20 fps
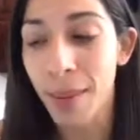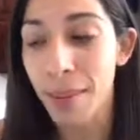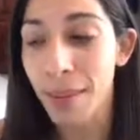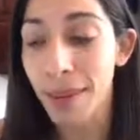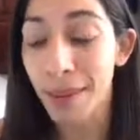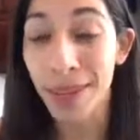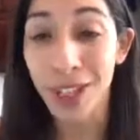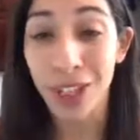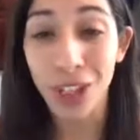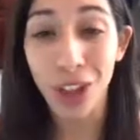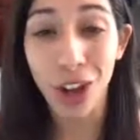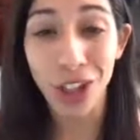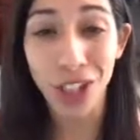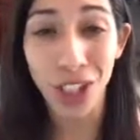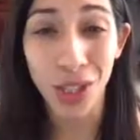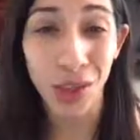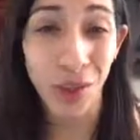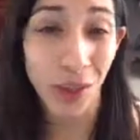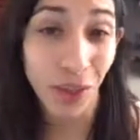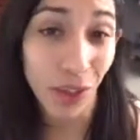Maybe it's
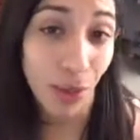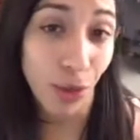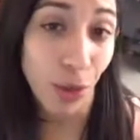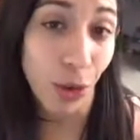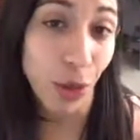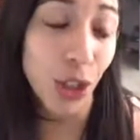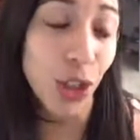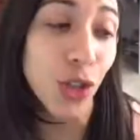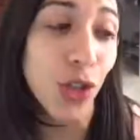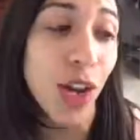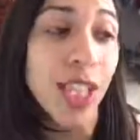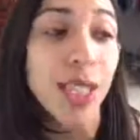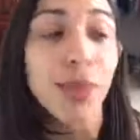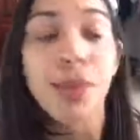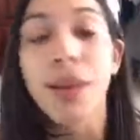causing you to feel more stressed.